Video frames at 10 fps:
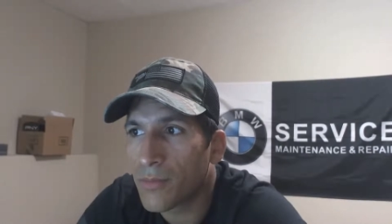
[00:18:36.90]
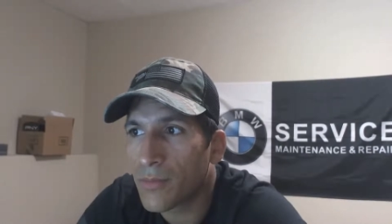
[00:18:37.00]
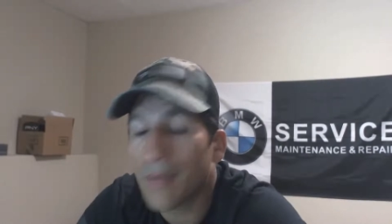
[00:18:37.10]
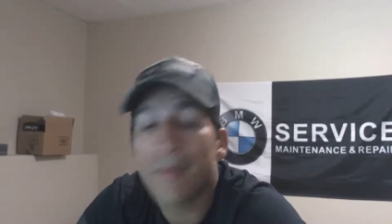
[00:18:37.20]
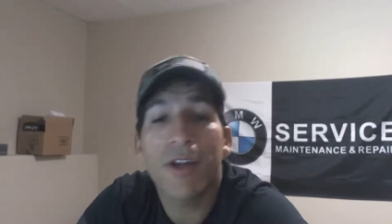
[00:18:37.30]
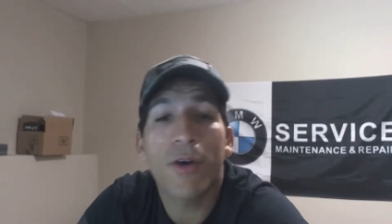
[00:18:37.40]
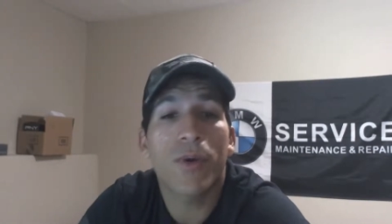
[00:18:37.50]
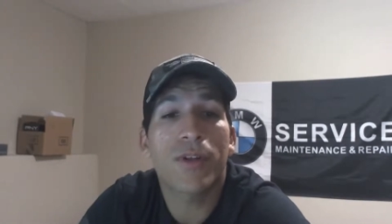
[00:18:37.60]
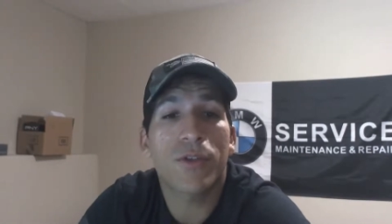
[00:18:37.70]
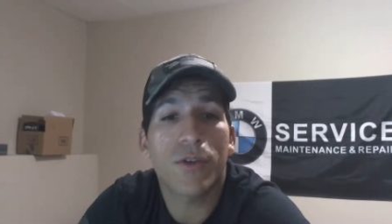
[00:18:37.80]
Let me know
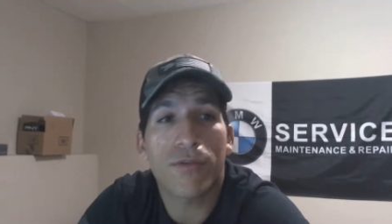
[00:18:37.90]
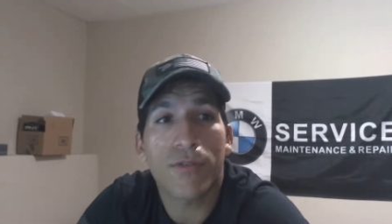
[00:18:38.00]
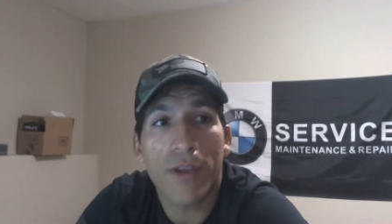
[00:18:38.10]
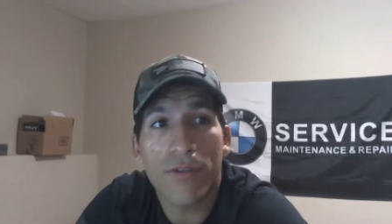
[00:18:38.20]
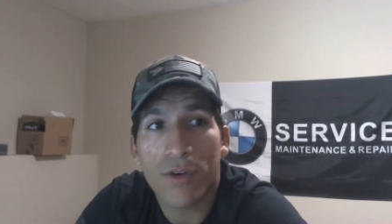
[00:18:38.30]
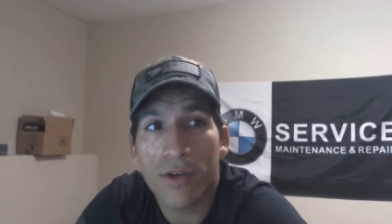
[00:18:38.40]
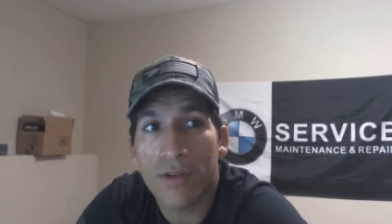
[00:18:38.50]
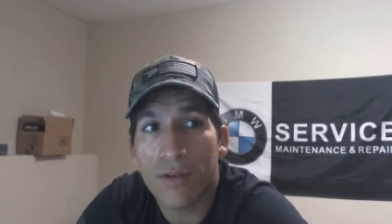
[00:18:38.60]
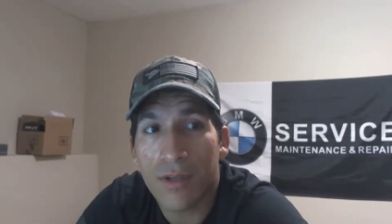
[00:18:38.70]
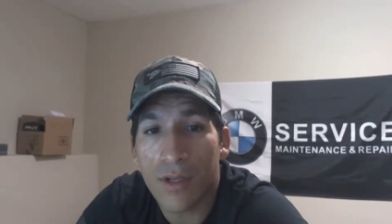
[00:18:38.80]
what's your favorite
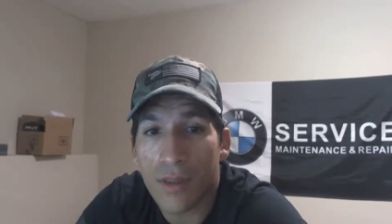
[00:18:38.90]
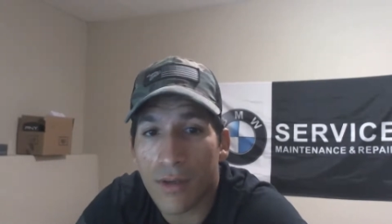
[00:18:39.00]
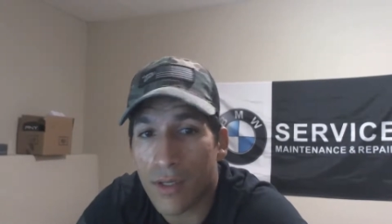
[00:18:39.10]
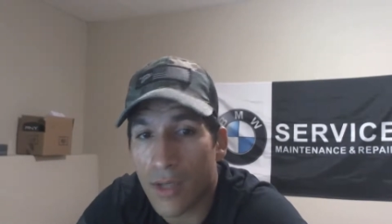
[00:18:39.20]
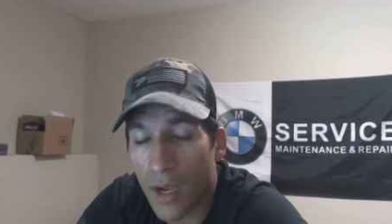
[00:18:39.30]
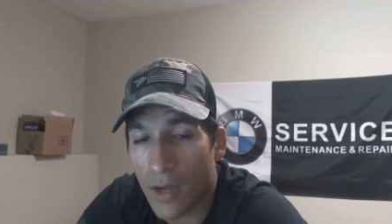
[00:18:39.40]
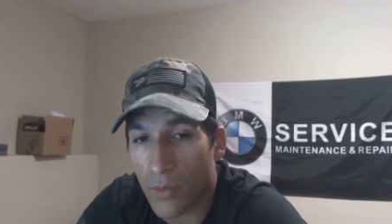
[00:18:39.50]
E39